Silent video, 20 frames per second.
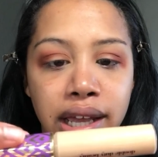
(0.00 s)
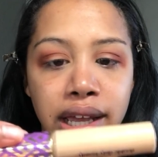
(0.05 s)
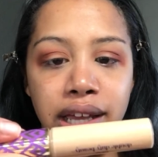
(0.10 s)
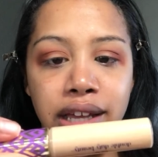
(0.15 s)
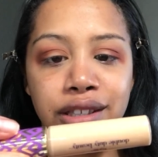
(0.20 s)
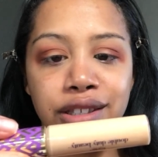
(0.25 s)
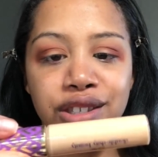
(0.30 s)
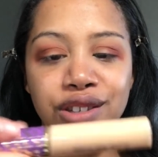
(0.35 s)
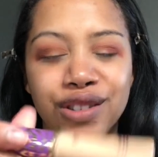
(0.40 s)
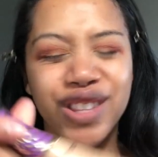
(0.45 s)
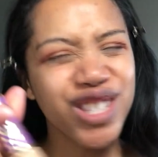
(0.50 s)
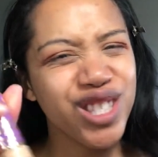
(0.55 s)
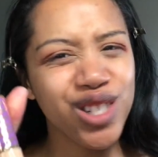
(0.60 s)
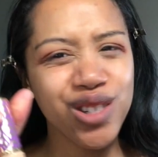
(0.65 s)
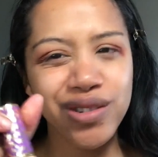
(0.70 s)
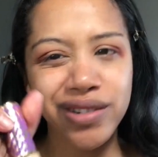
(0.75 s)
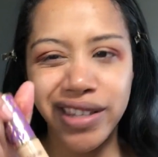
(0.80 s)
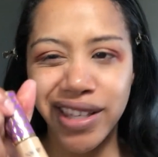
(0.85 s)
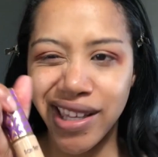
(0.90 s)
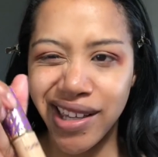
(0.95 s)
and so that's
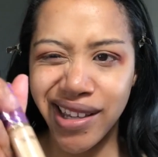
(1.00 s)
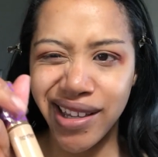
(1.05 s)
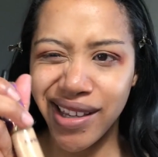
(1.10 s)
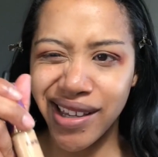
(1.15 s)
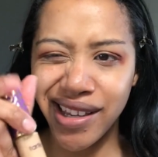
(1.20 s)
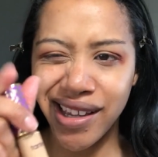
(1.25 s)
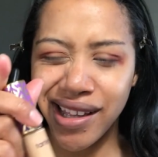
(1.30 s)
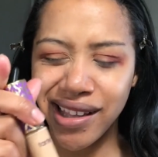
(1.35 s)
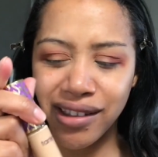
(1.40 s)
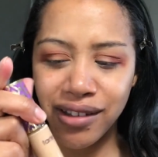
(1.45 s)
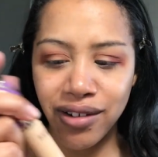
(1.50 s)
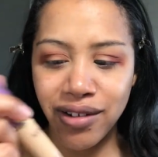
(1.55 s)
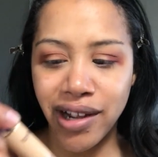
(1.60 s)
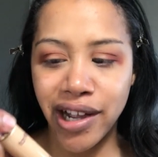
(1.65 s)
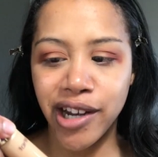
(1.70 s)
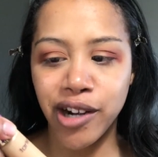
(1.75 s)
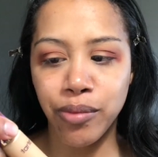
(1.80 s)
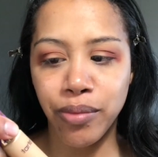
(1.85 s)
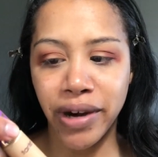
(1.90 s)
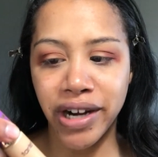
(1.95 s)
usually a little
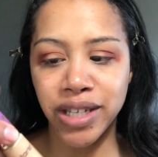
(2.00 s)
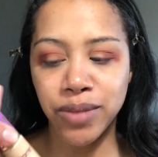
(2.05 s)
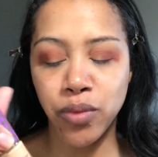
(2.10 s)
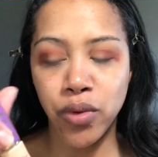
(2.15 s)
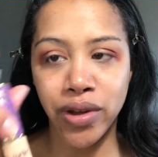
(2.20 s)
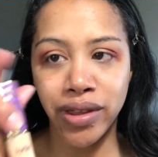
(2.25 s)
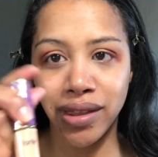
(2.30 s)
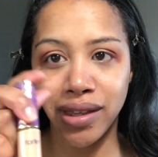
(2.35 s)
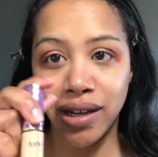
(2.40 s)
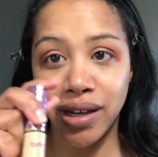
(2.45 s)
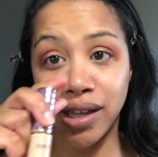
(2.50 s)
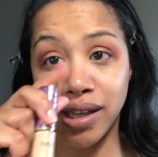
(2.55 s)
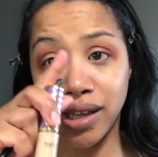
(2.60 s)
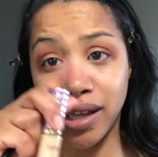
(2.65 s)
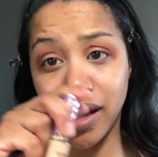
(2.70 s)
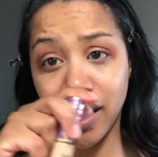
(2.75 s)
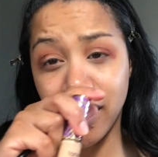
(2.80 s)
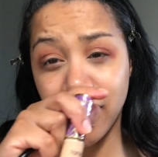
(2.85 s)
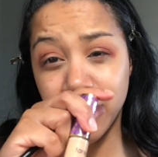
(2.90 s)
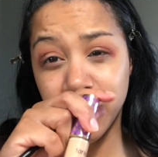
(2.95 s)
higher price point than I
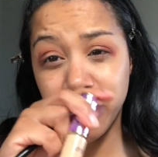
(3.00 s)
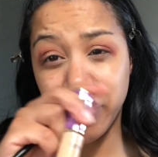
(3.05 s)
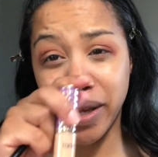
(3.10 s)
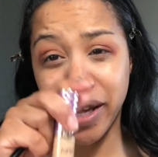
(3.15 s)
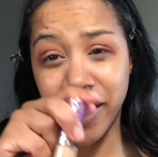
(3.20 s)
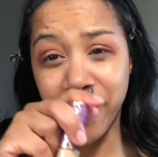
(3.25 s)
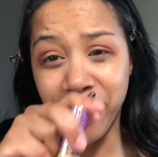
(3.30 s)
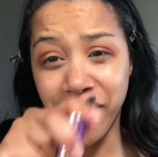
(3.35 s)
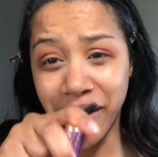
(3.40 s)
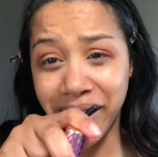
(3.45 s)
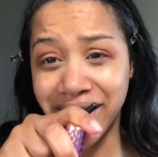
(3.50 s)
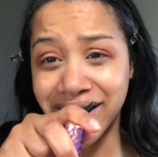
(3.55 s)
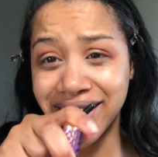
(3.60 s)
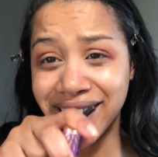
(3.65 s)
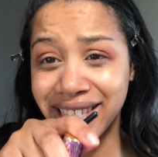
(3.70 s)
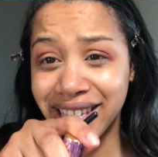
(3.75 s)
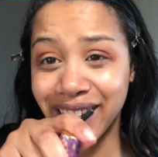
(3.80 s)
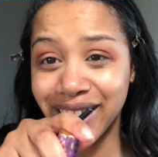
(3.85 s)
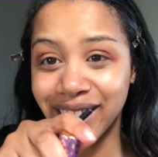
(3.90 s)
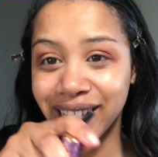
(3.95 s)
care to pay for
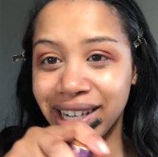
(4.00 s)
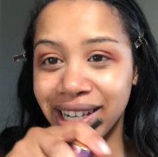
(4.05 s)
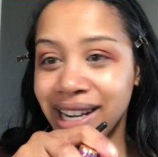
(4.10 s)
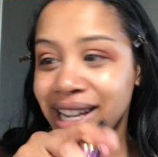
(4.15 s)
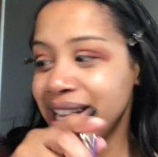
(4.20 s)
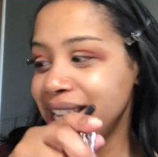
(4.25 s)
concealer.